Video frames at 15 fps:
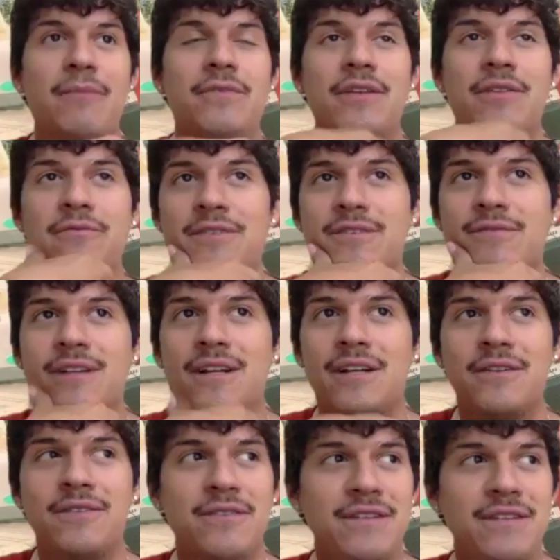The other ones were like
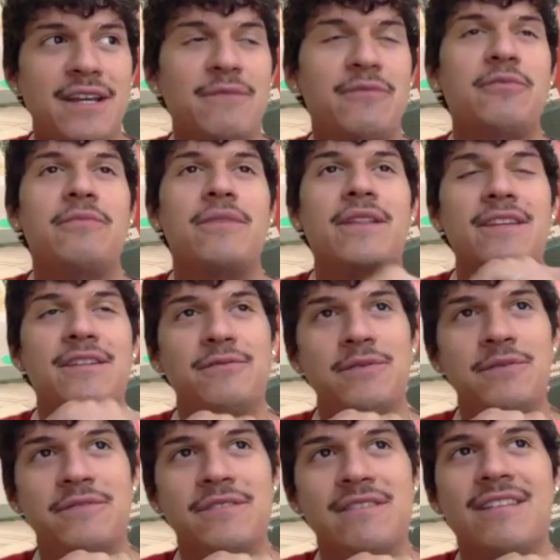under the table, but this
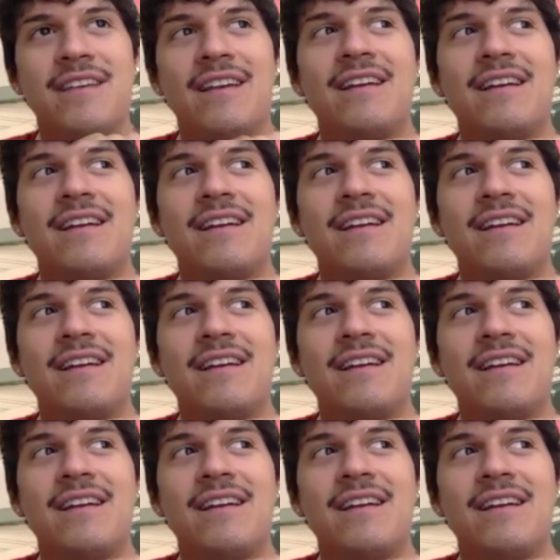one was like